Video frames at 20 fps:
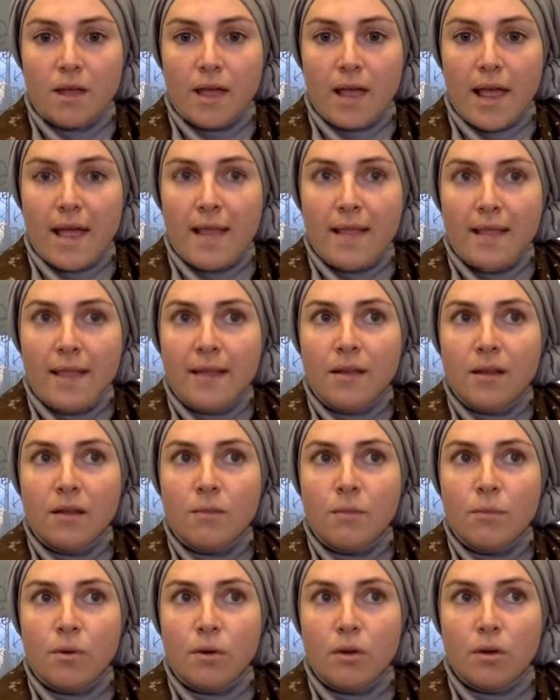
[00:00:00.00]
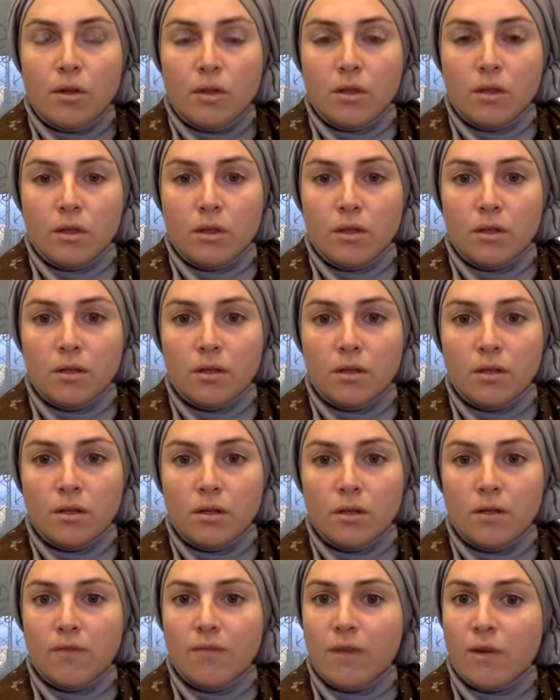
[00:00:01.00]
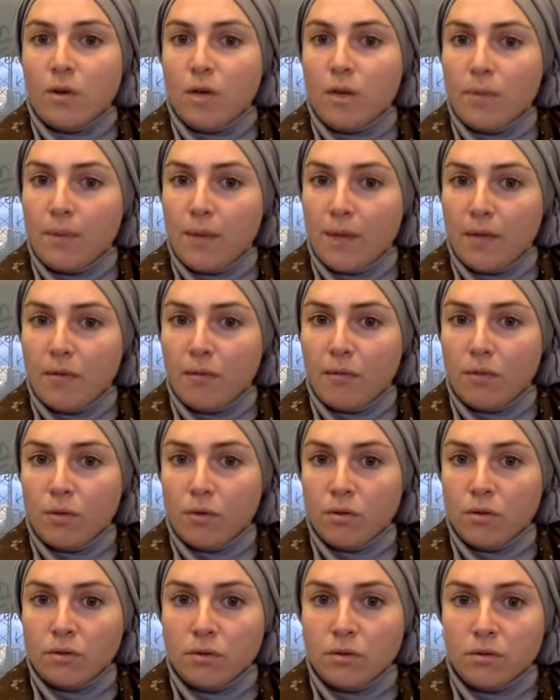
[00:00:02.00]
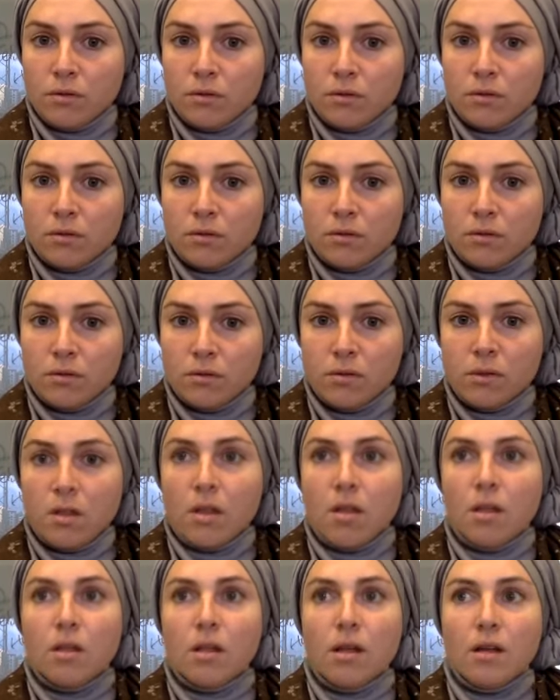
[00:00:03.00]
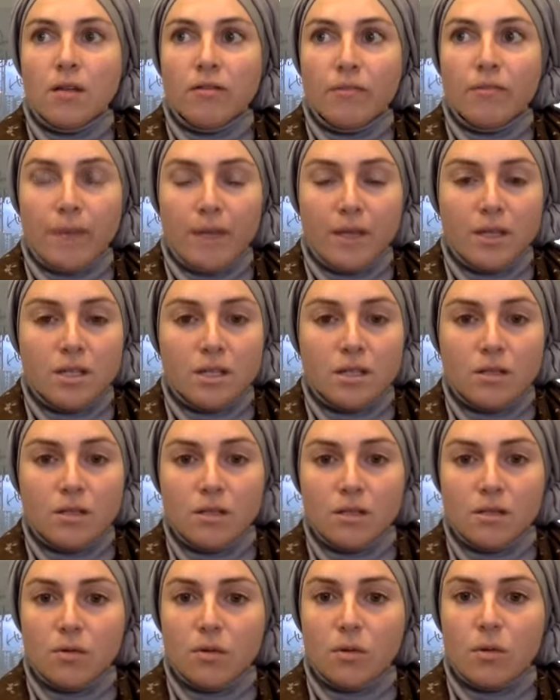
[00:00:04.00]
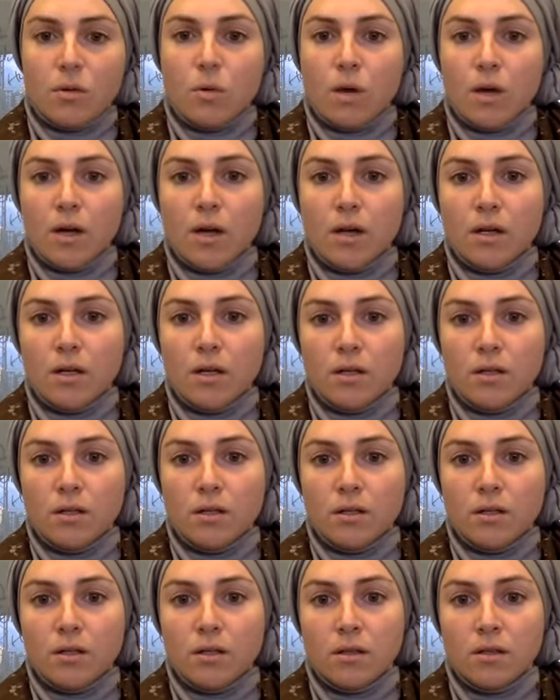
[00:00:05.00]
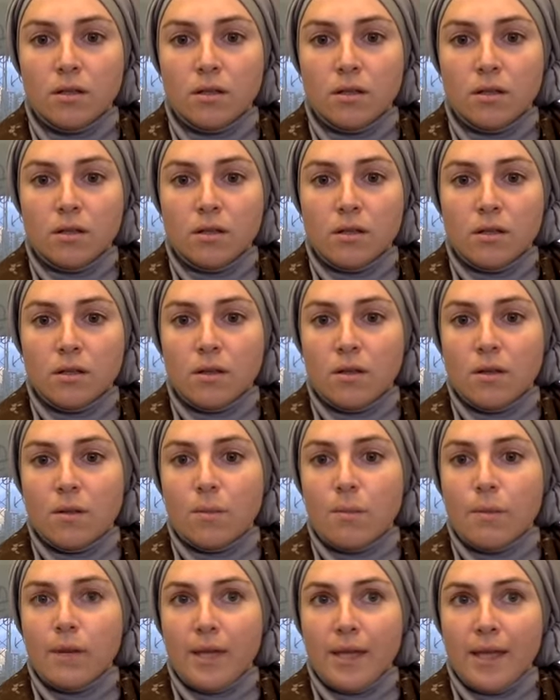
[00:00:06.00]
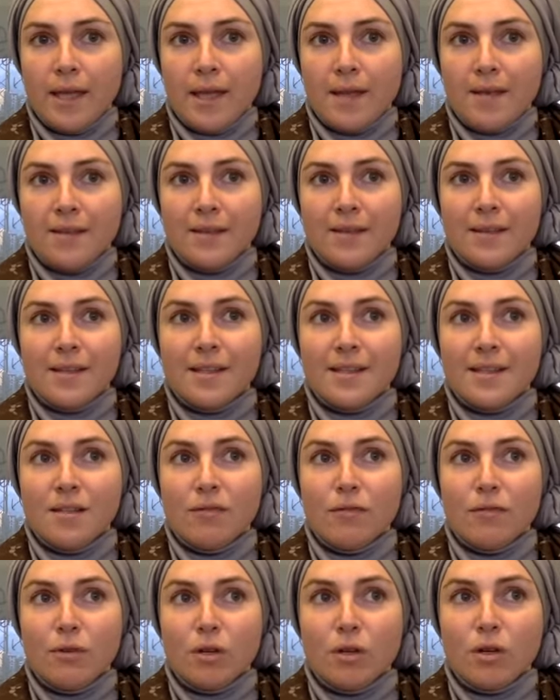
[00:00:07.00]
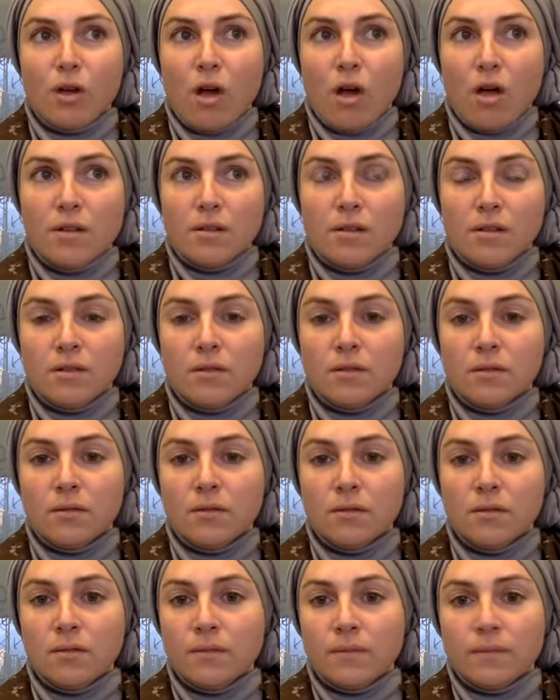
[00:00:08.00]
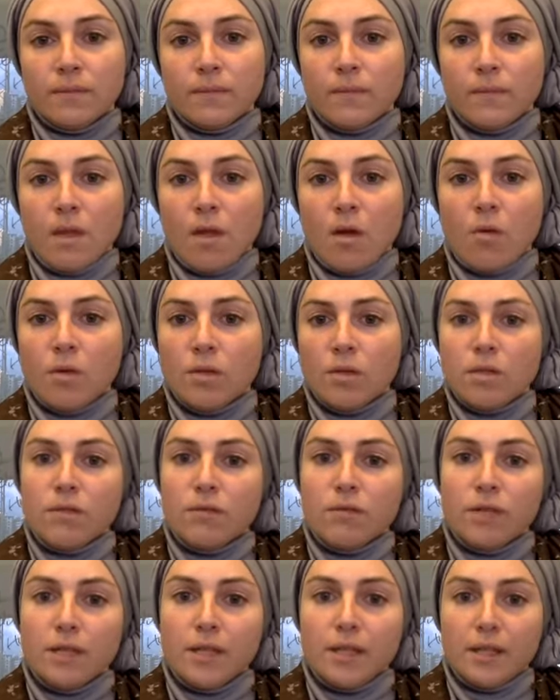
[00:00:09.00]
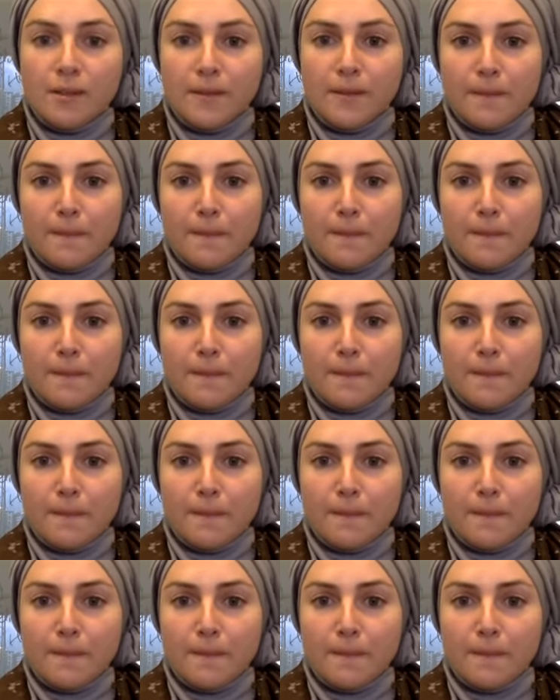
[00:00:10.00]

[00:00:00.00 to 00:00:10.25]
And then in birth, very painful, a lot of patience is required but again, is it for a cost? No, it's free.